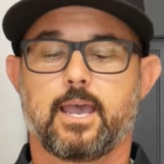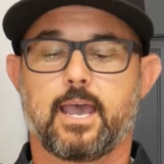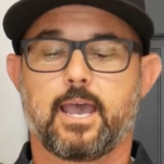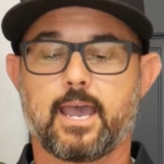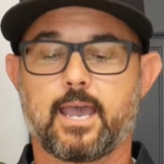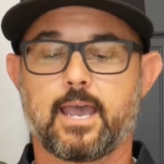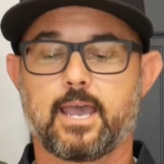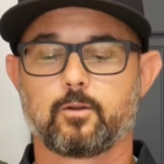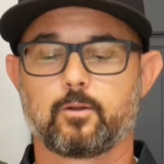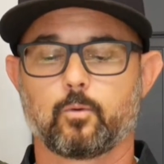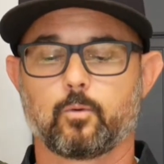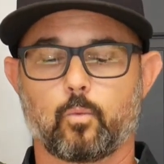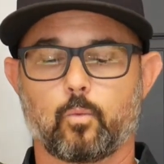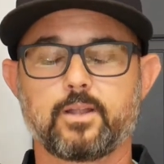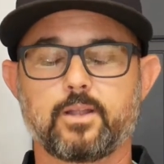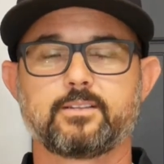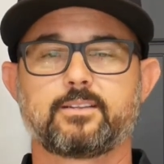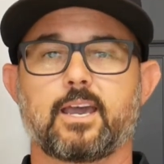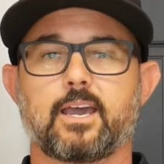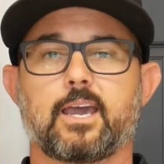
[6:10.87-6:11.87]
And
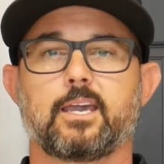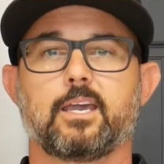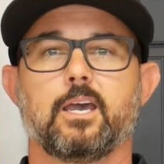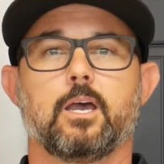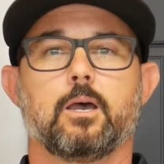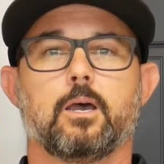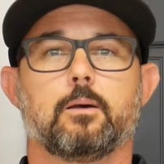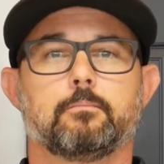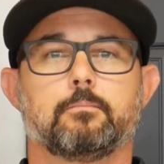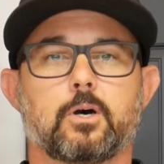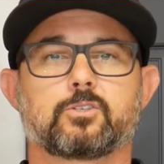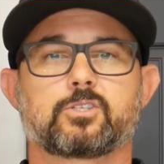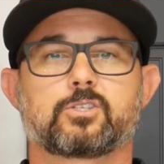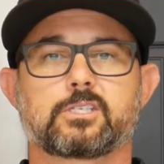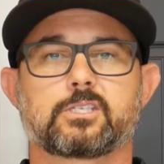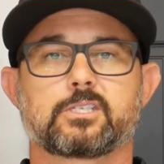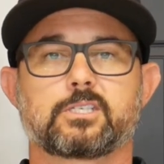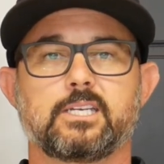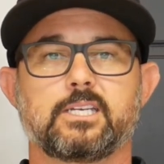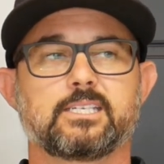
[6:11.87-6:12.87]
one day,
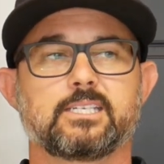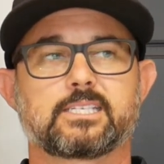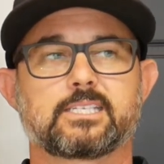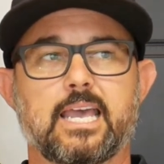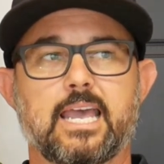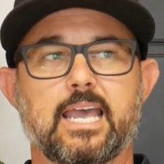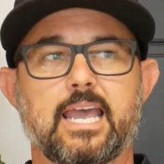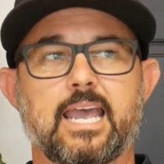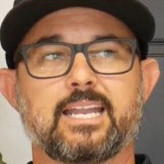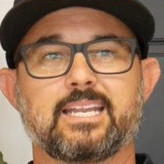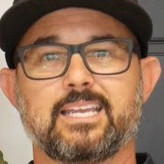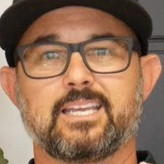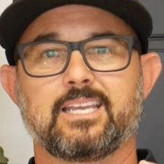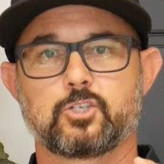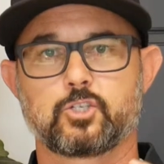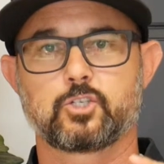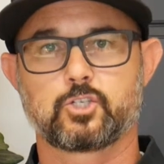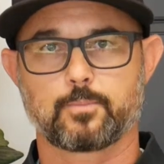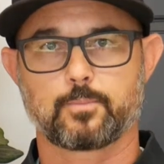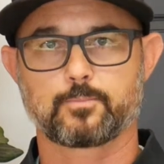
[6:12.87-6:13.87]
Moses sees an
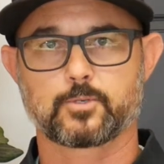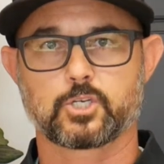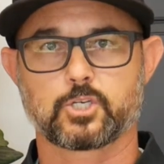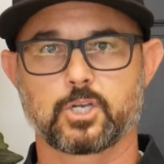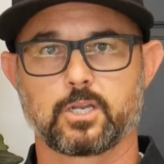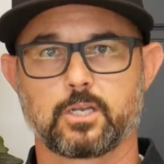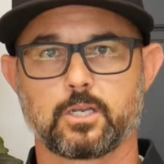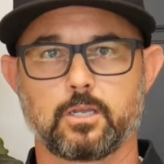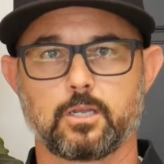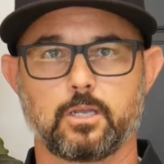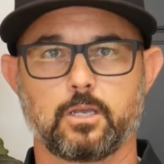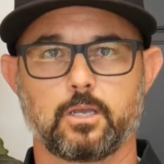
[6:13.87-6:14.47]
Egyptian,